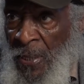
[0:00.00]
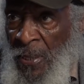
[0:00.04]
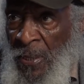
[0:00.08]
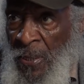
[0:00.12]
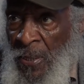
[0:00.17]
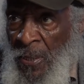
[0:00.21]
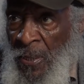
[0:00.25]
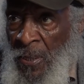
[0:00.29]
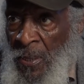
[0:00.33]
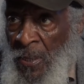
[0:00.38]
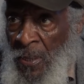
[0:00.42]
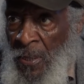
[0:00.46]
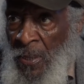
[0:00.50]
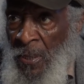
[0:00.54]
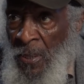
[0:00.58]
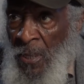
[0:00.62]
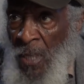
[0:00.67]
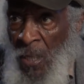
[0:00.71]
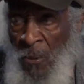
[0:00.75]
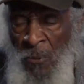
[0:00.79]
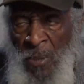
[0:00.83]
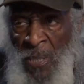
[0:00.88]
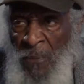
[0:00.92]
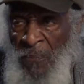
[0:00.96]

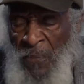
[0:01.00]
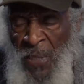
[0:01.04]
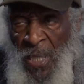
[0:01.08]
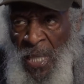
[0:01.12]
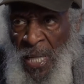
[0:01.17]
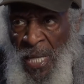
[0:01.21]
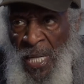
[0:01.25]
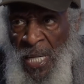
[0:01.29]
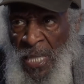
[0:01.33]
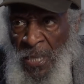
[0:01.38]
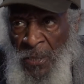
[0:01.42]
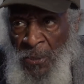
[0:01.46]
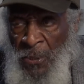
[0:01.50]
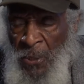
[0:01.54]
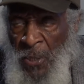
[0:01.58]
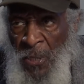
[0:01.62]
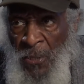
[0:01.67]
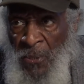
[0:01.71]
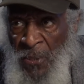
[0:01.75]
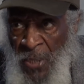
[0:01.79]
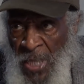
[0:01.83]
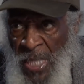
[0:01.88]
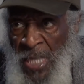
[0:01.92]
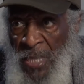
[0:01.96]
I don't have to ask
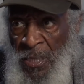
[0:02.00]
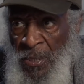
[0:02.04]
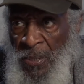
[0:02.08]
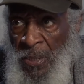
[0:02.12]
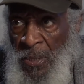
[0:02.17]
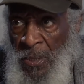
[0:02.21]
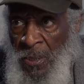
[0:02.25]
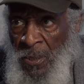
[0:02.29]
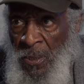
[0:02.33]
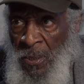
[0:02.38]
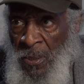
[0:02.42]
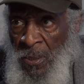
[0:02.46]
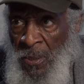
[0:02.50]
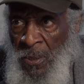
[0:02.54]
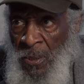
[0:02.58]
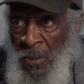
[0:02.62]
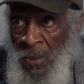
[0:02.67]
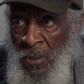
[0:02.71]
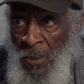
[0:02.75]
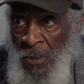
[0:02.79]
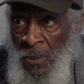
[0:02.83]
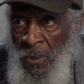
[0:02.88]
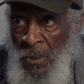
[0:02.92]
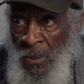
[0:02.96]
her that,
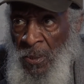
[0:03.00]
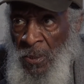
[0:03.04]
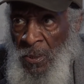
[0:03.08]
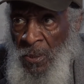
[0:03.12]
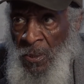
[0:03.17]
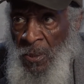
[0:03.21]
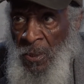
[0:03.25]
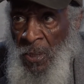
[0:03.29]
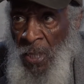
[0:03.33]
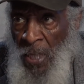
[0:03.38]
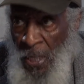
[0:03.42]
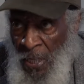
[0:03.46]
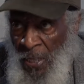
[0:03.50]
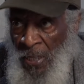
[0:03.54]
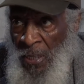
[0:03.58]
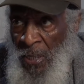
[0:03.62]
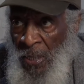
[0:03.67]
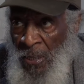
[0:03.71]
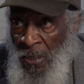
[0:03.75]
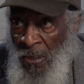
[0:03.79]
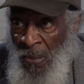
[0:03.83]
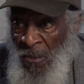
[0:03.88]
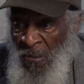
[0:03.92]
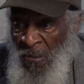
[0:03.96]
huh?